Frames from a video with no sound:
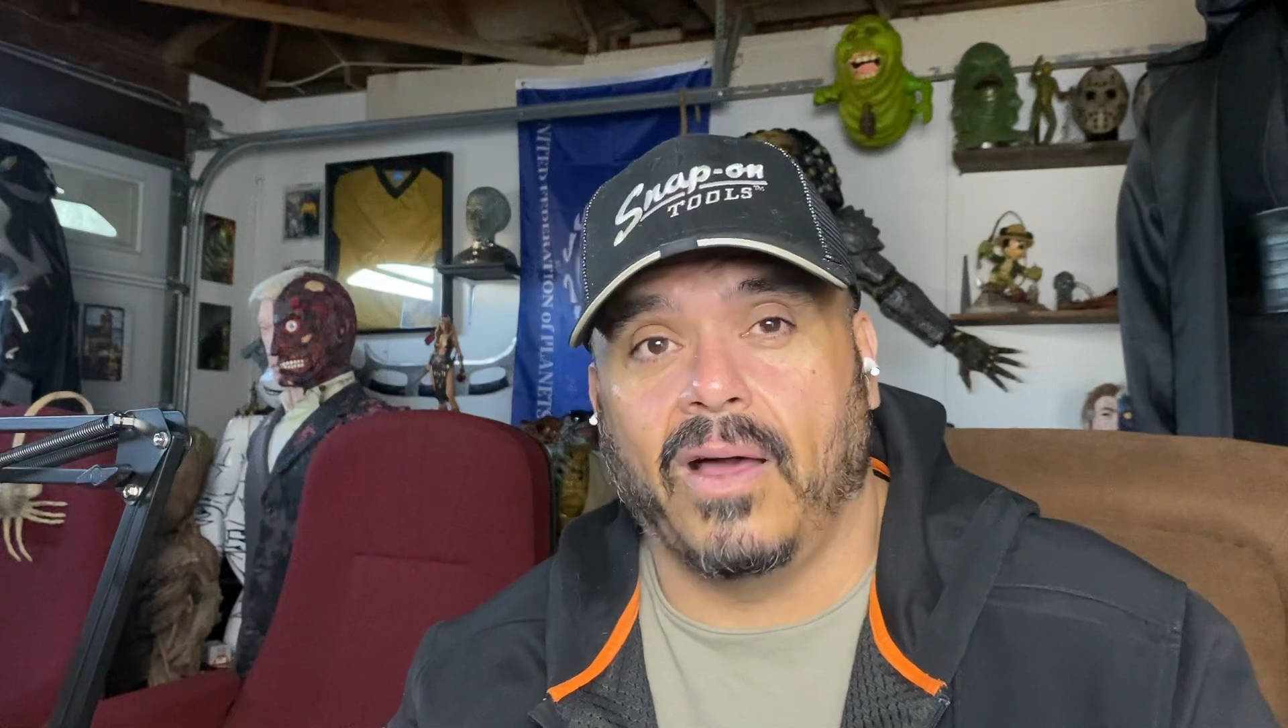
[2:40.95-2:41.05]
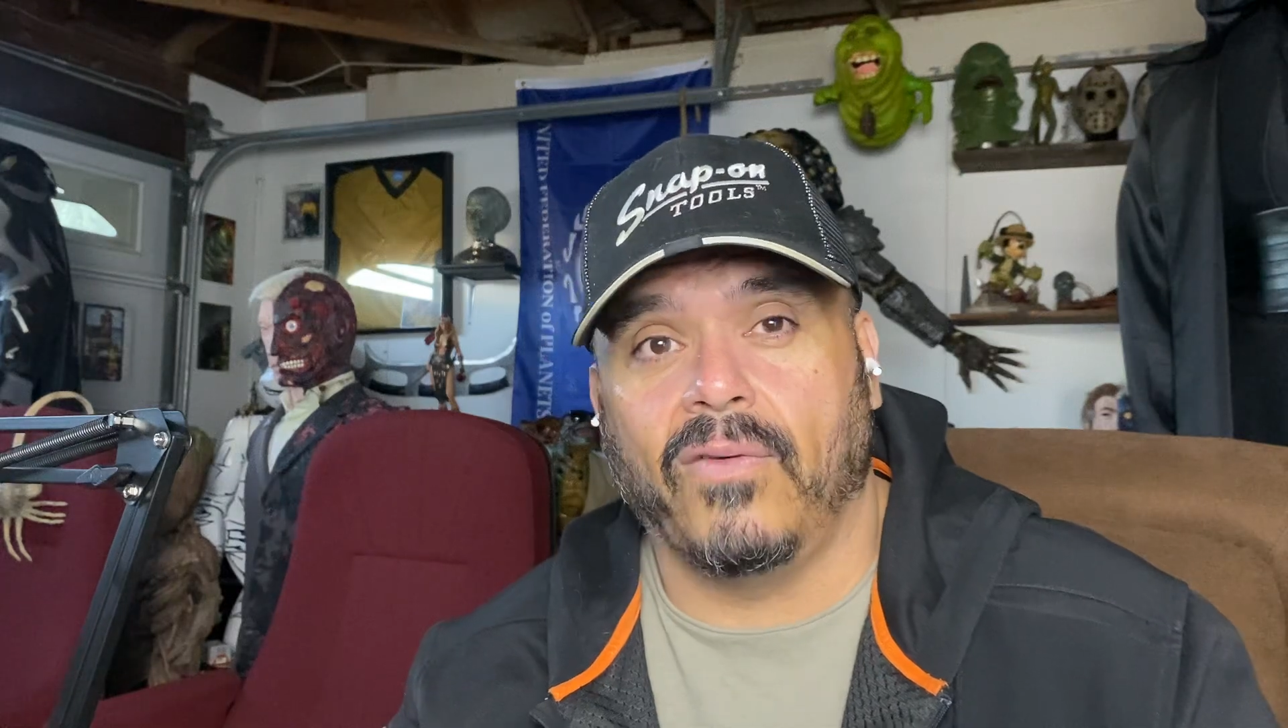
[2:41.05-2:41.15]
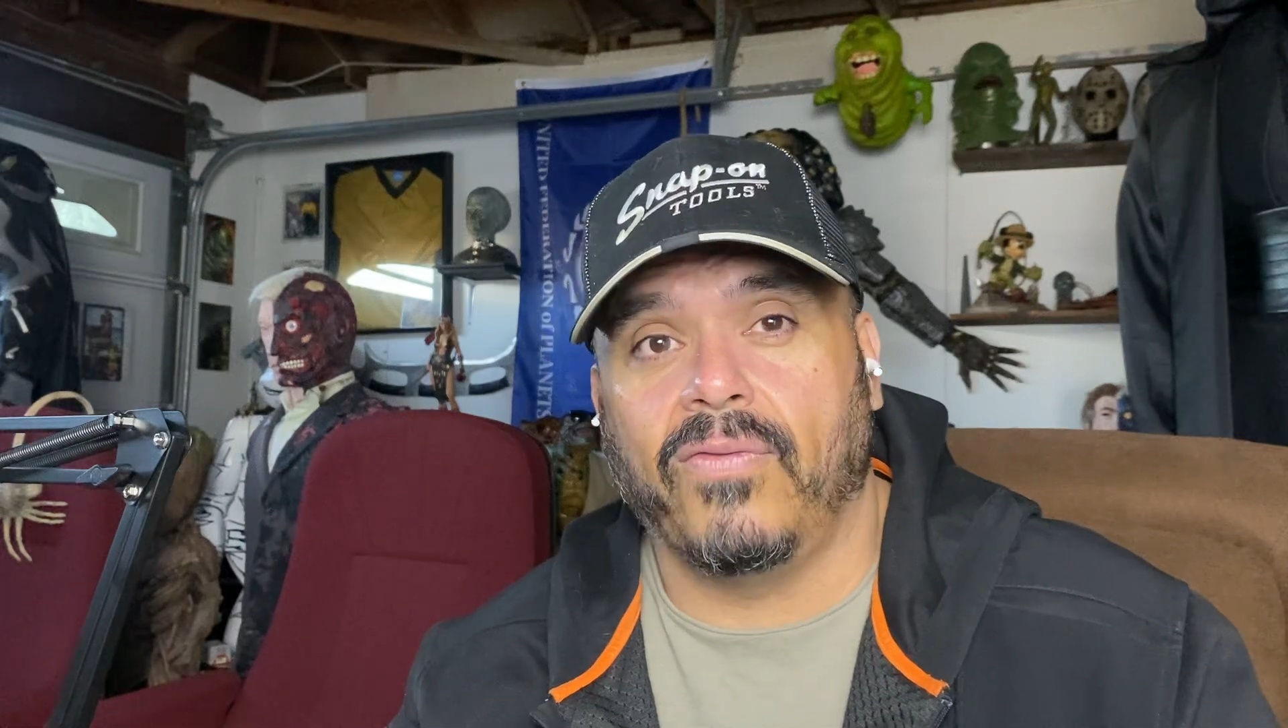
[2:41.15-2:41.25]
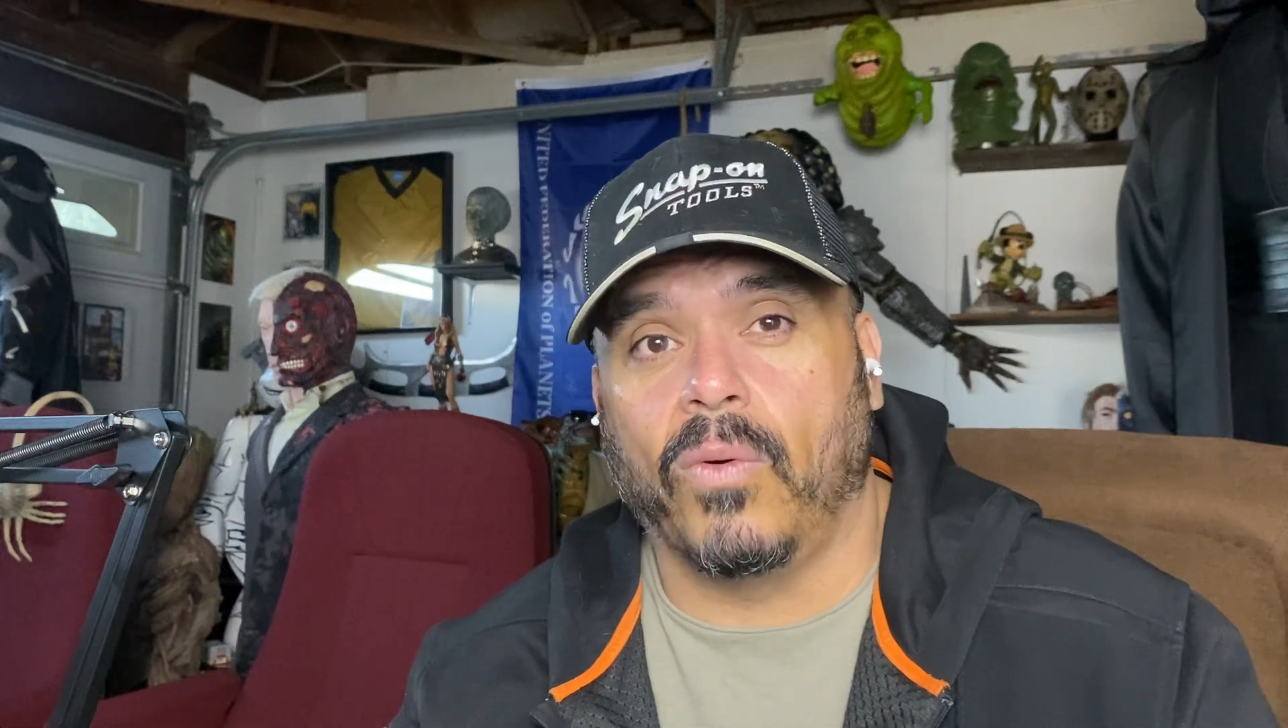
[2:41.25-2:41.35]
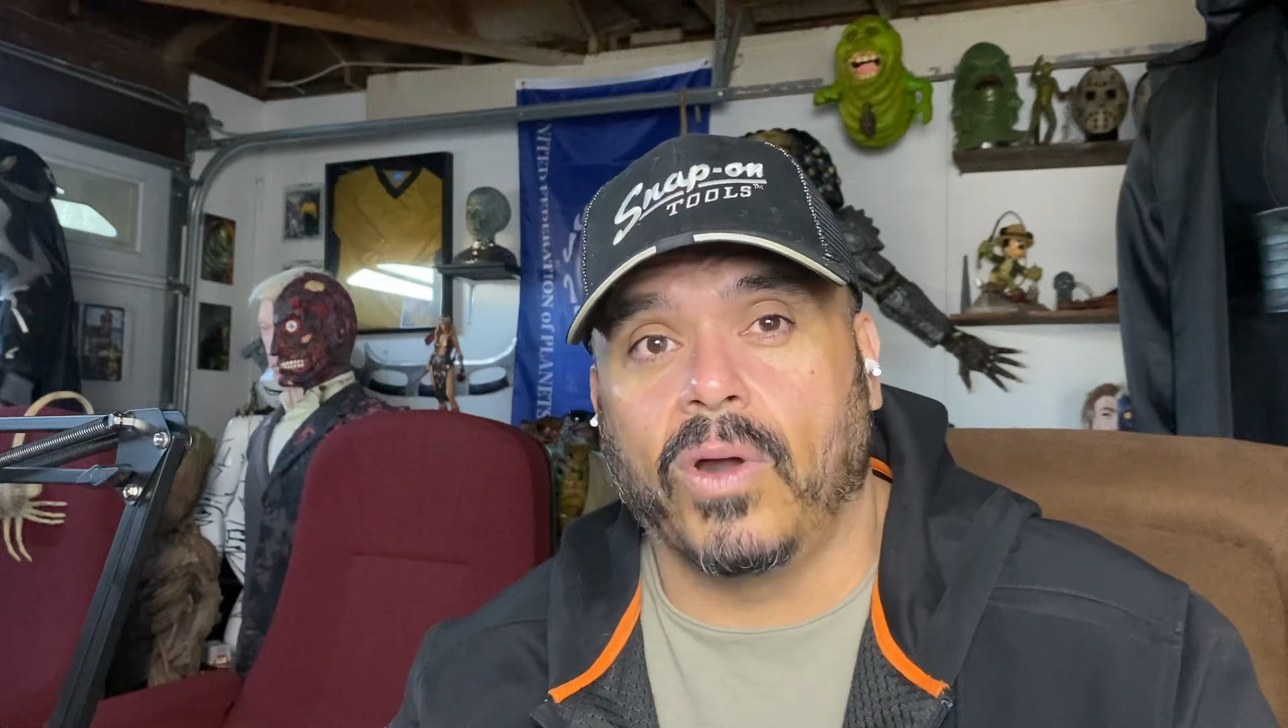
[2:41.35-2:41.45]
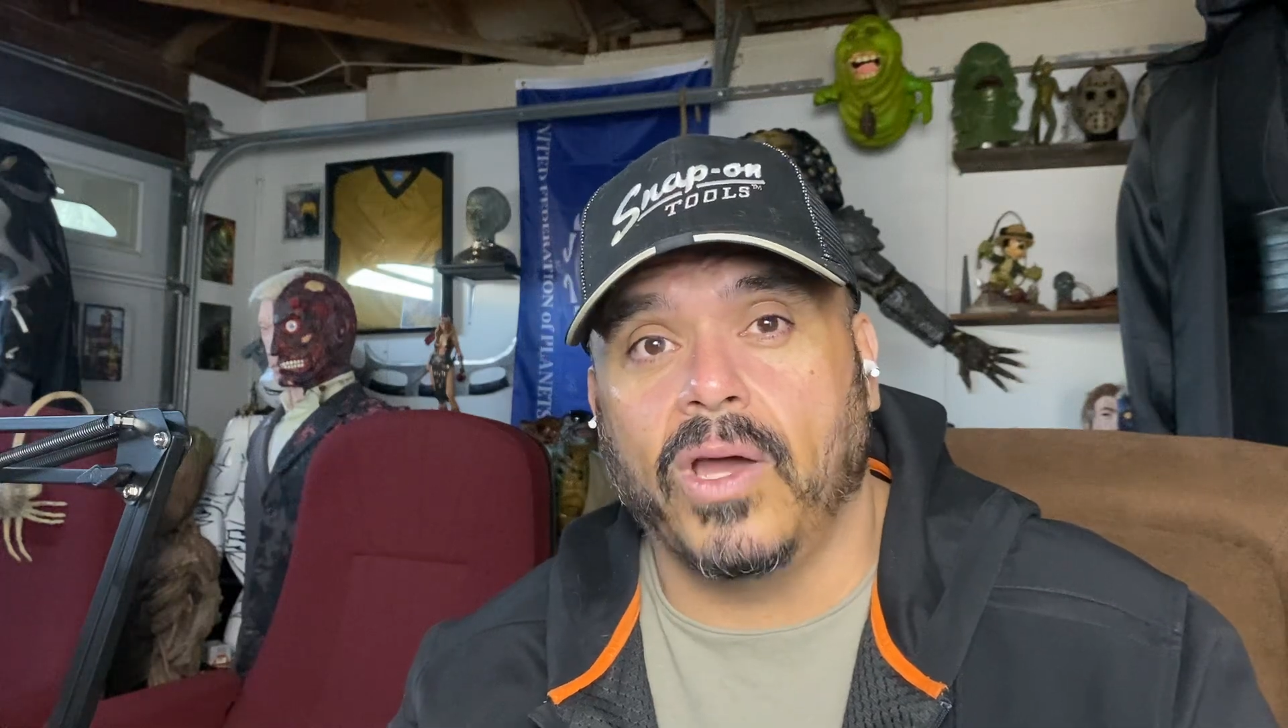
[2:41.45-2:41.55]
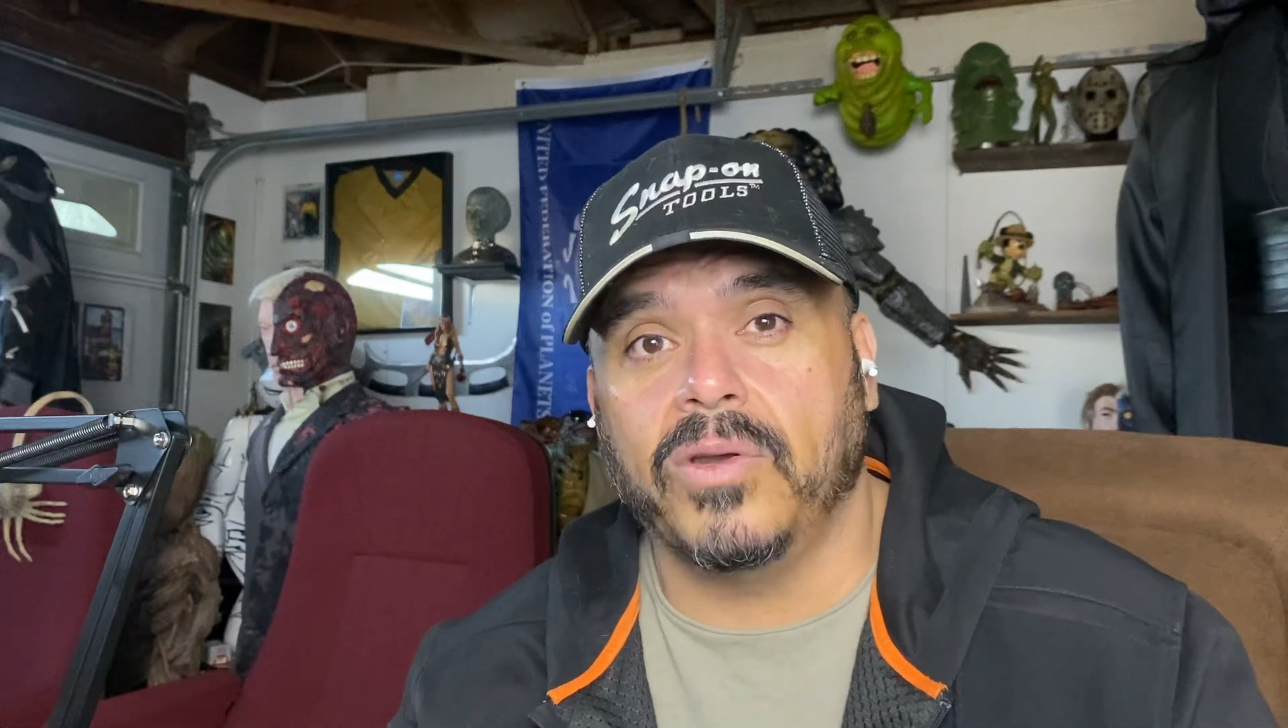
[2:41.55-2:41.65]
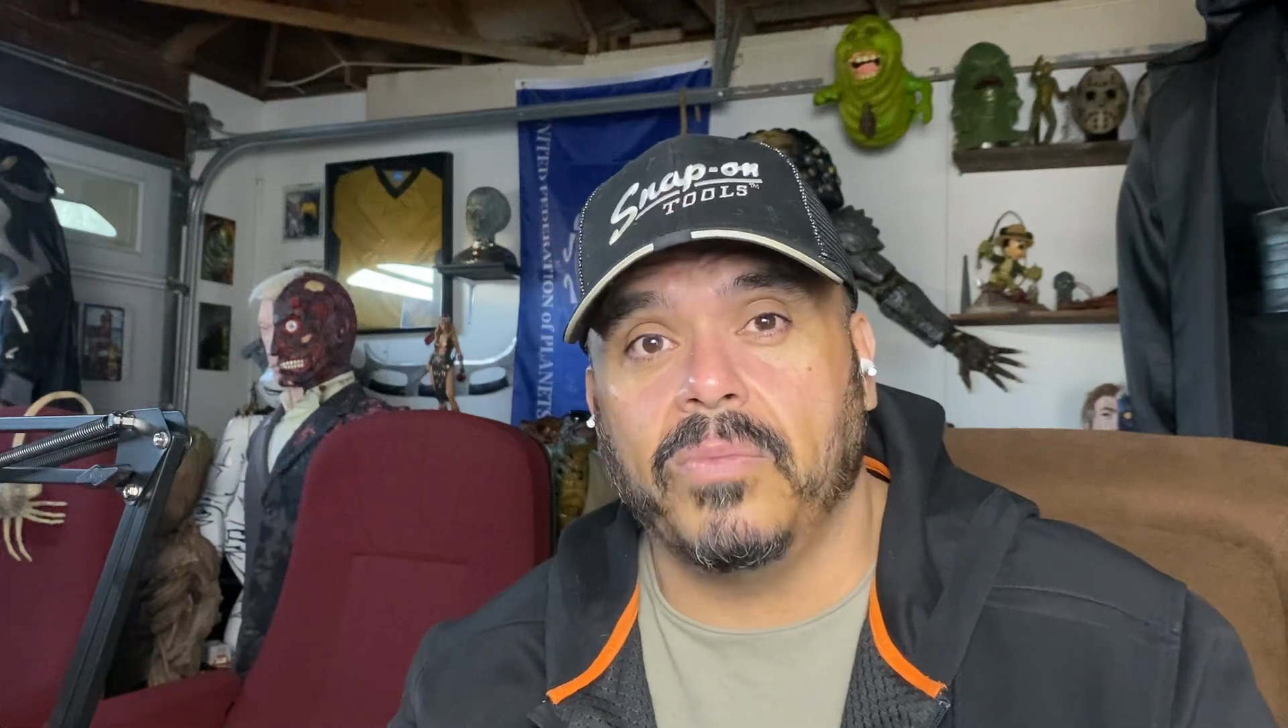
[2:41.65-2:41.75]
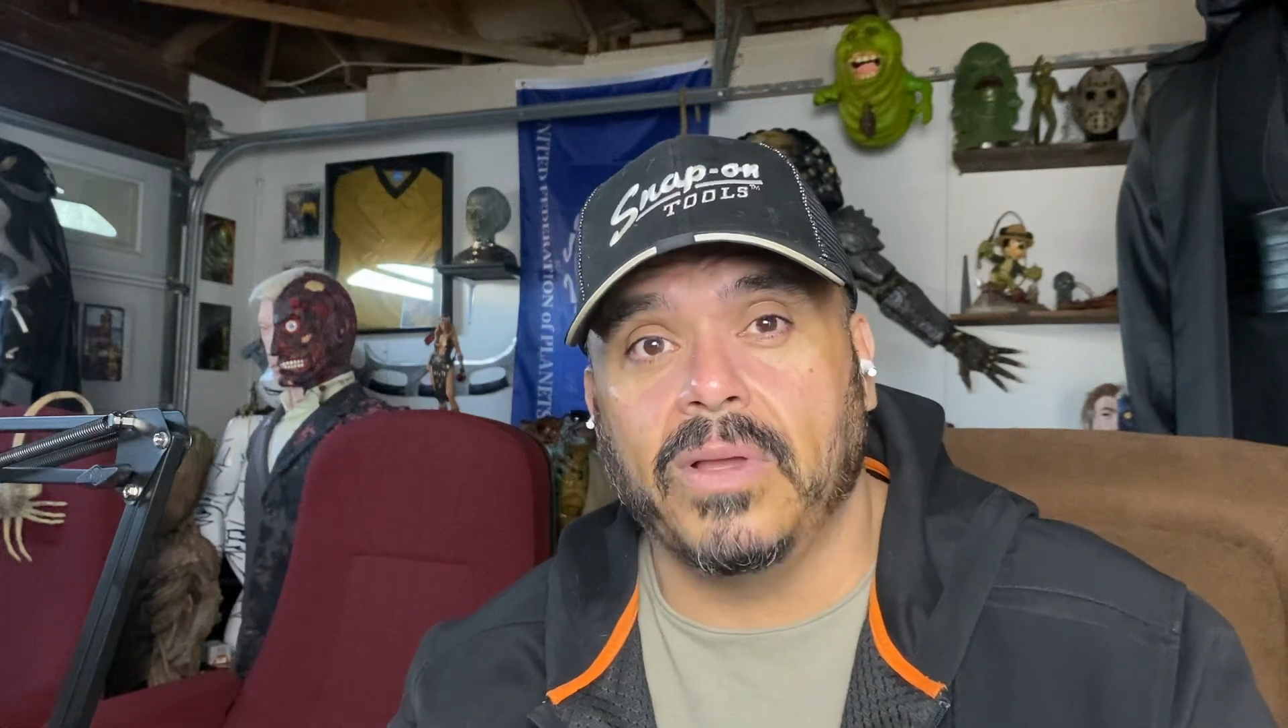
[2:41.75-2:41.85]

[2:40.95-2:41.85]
400